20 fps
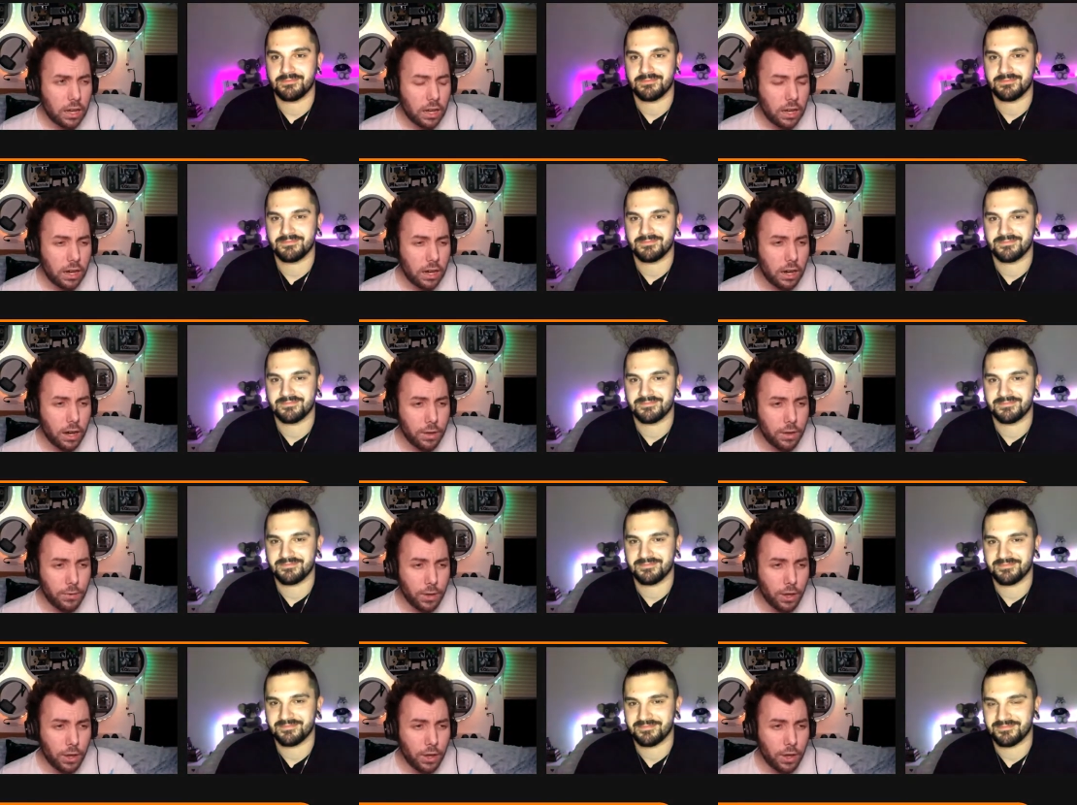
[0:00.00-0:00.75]
Speaker 1: I've
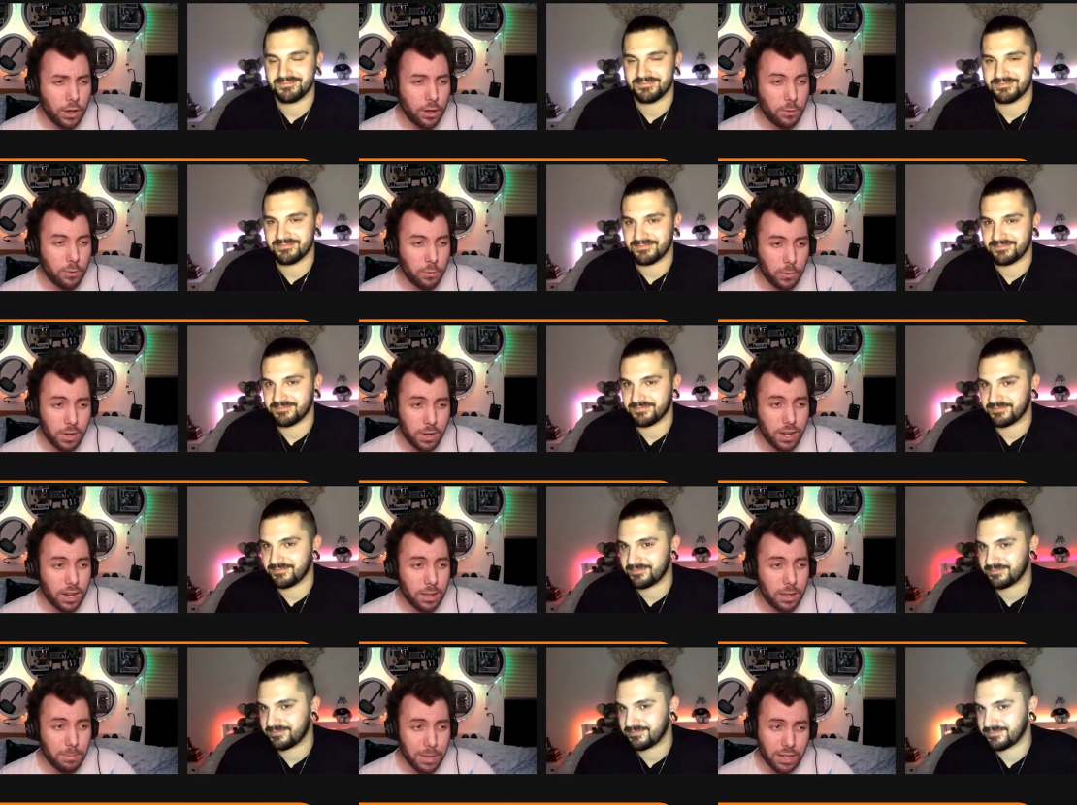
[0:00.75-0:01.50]
heard really
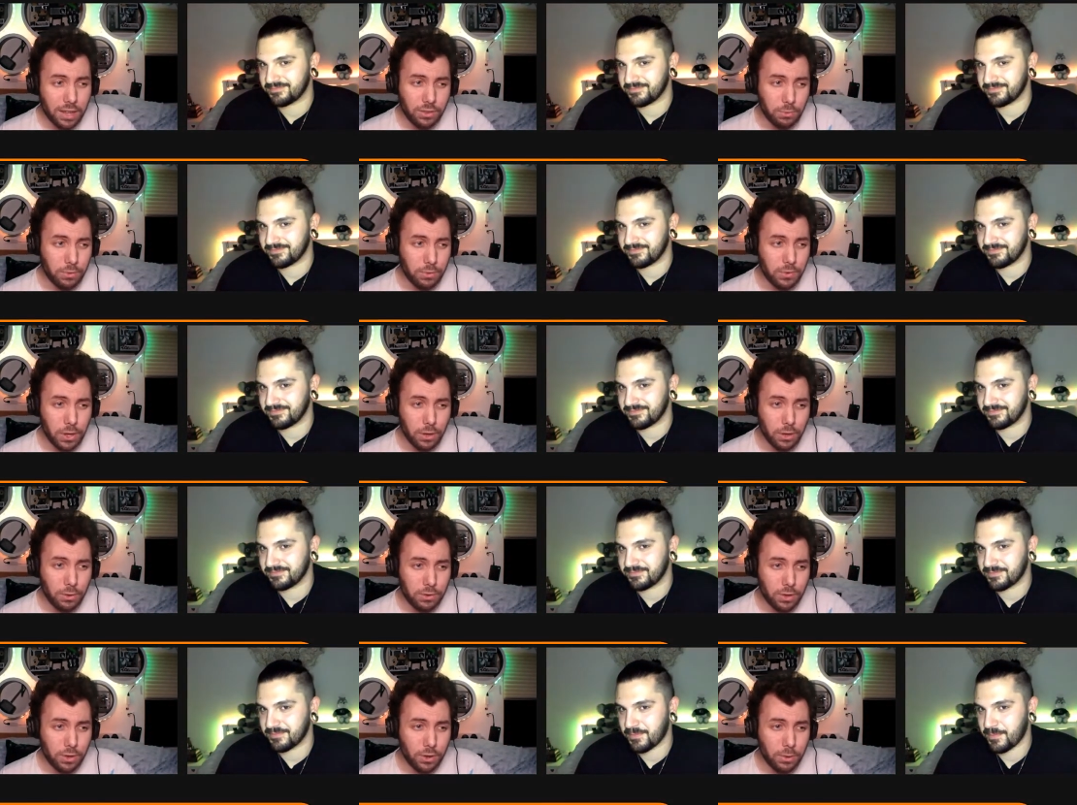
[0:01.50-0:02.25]
mixed reviews
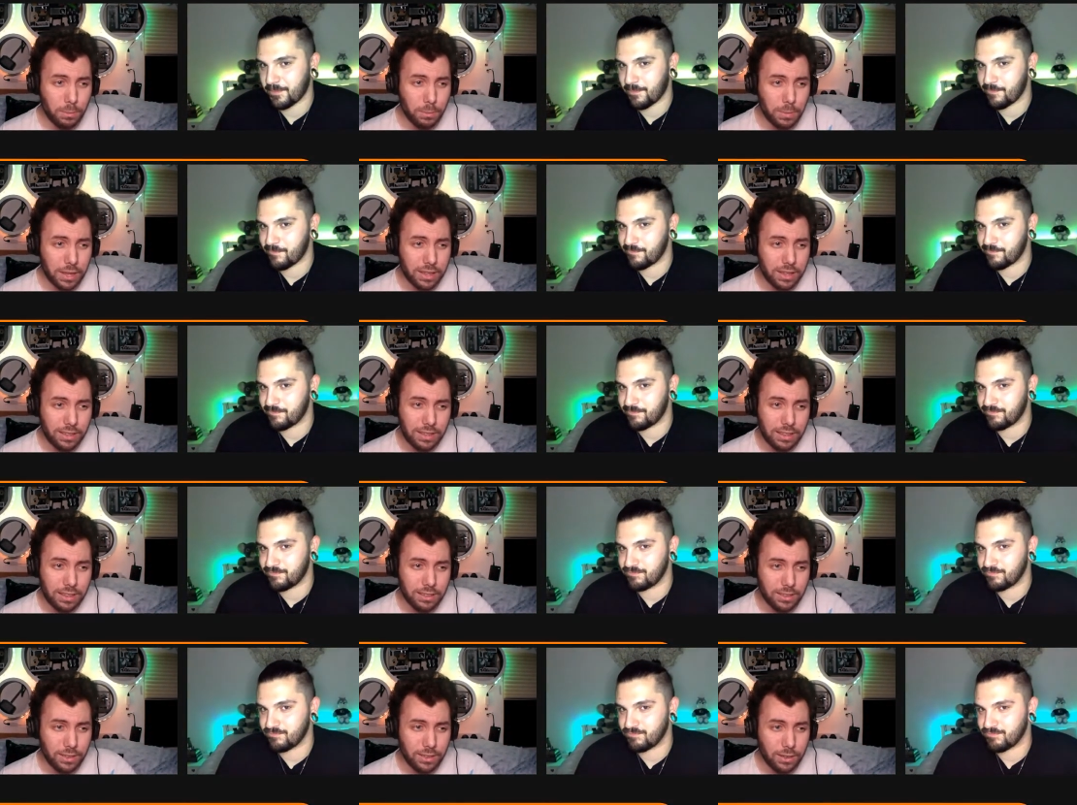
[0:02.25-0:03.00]
on because it's
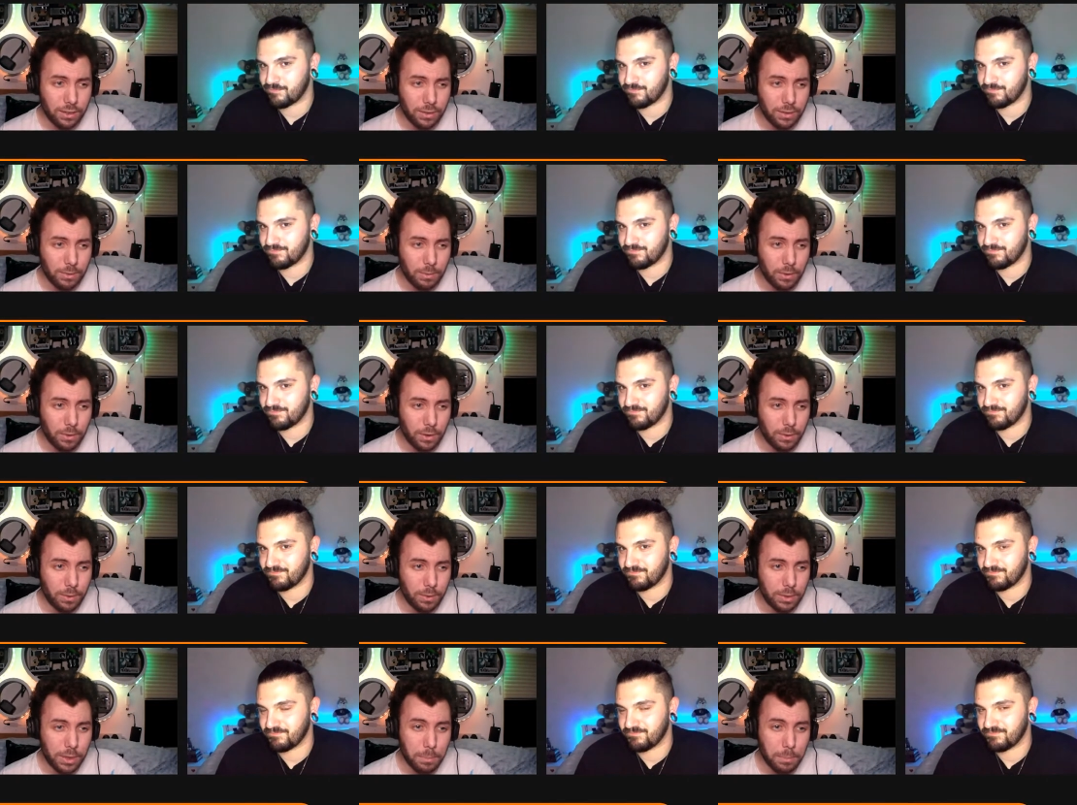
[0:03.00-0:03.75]
not
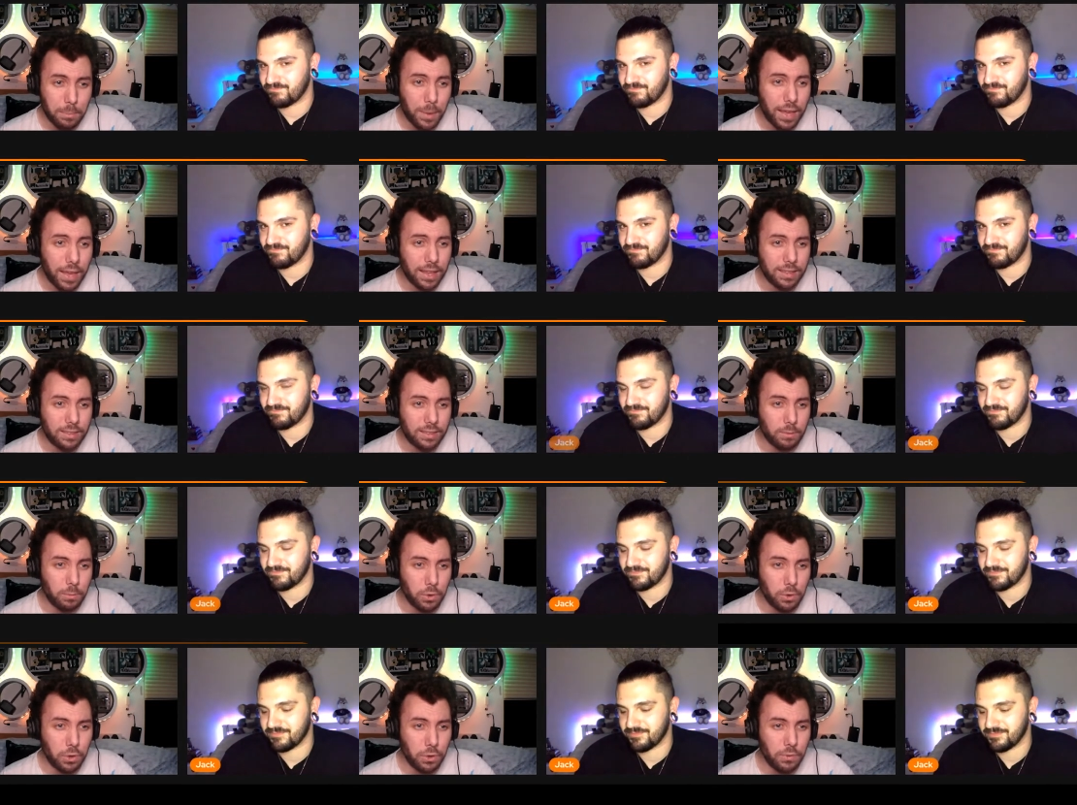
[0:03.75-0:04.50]
the best
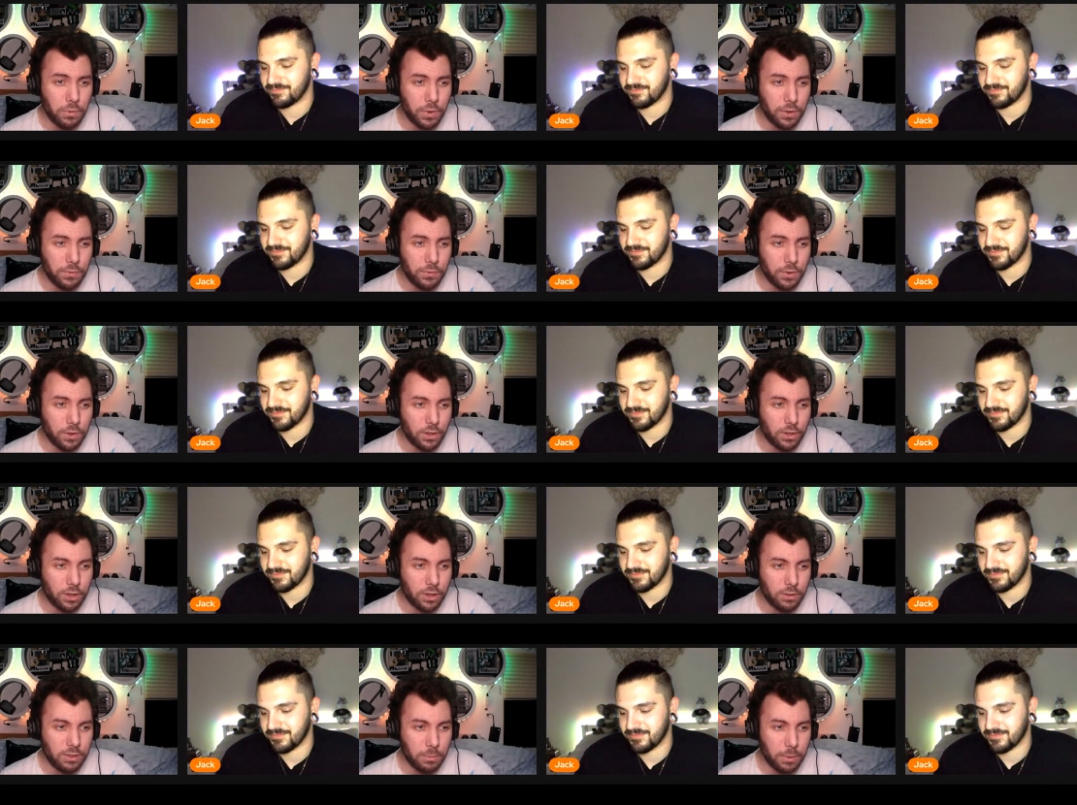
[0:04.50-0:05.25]
movie for
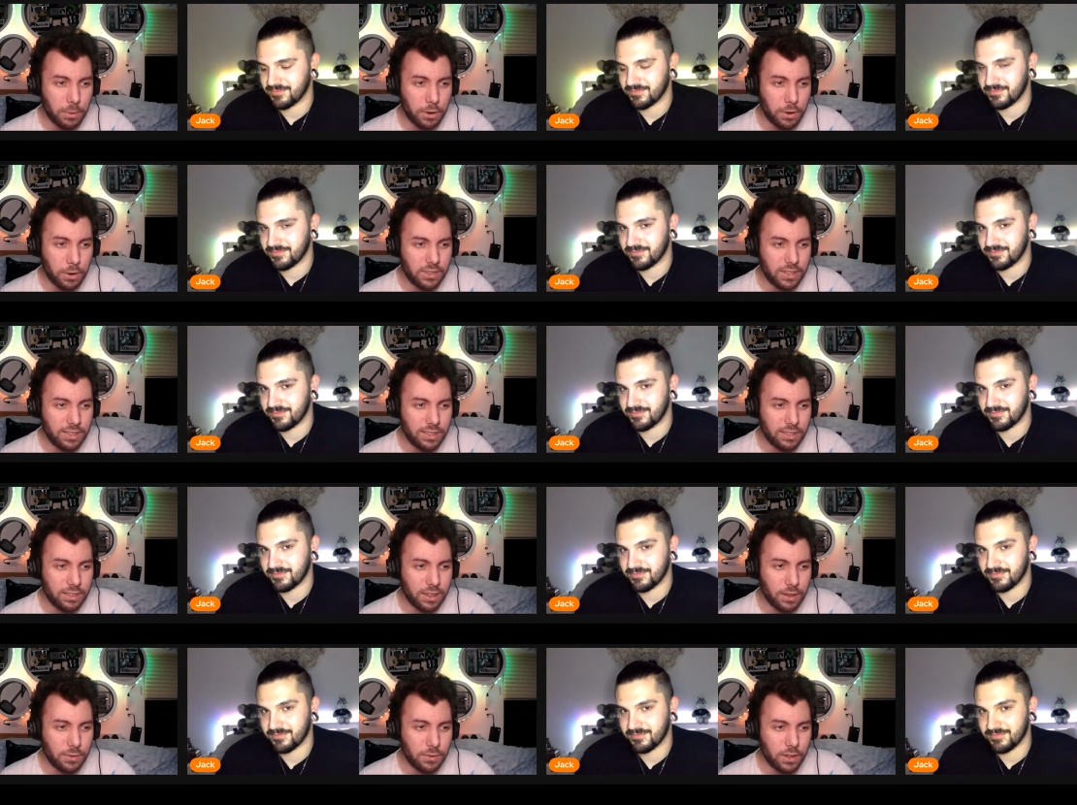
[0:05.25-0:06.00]
conspiracy
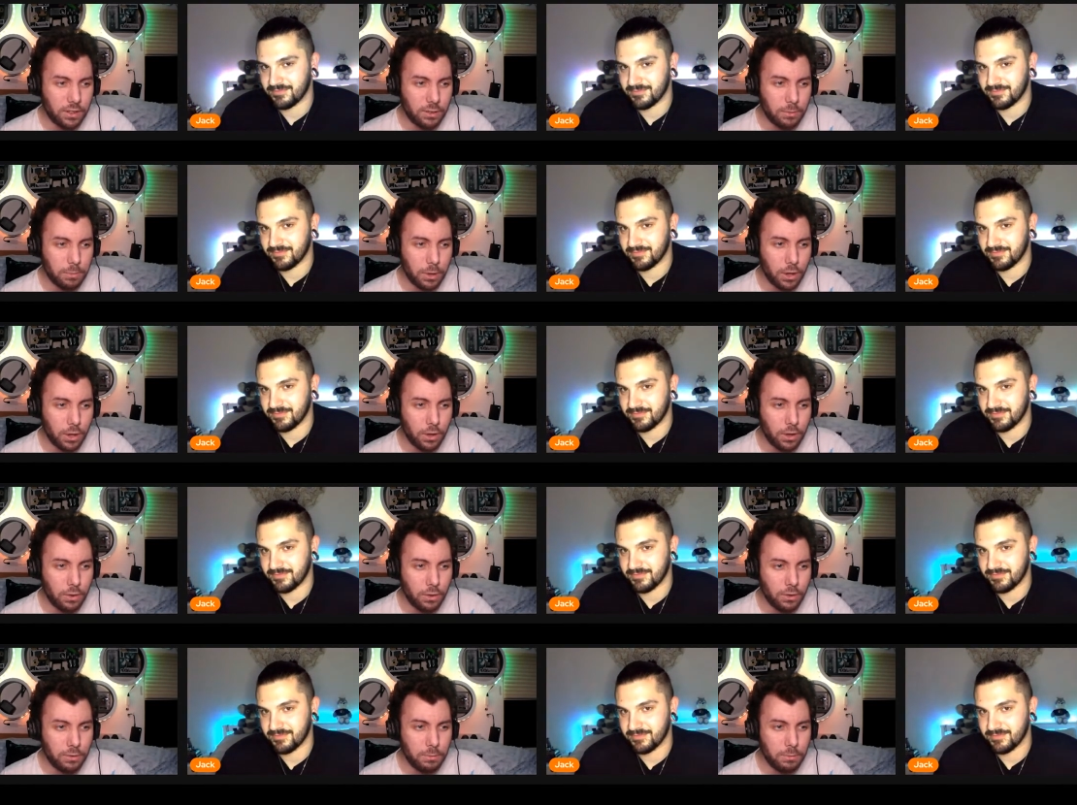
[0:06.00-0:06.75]
stuff, I
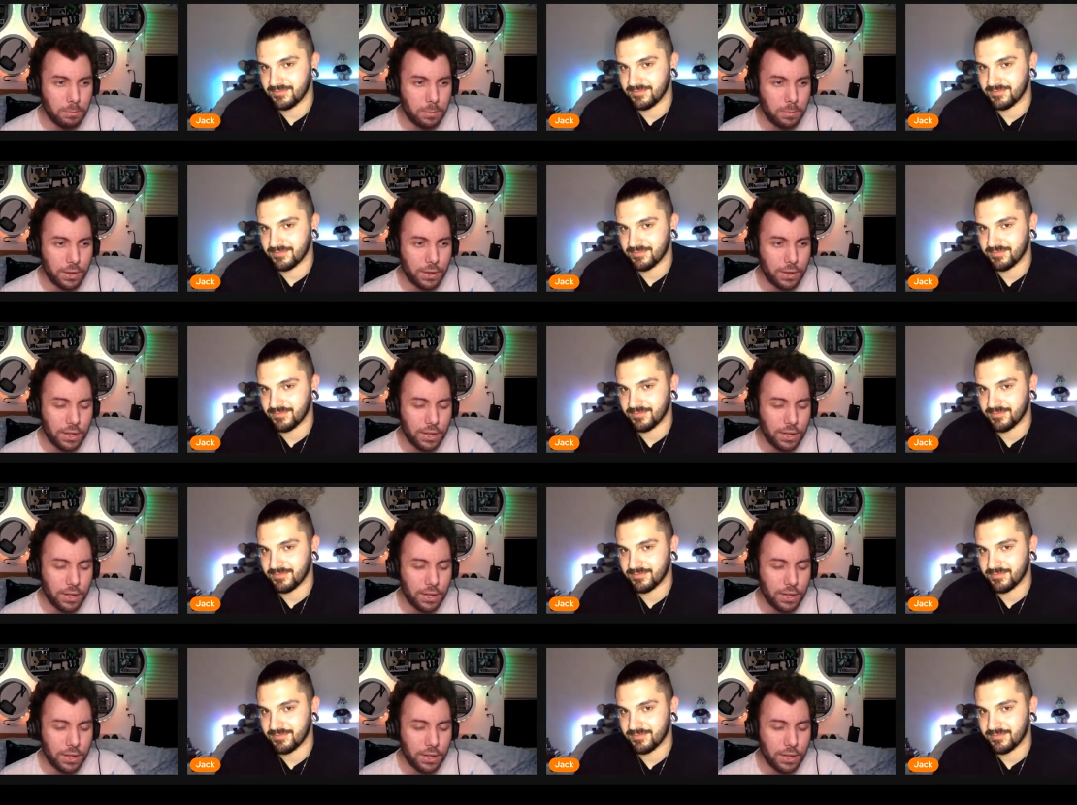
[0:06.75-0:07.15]
suppose, but.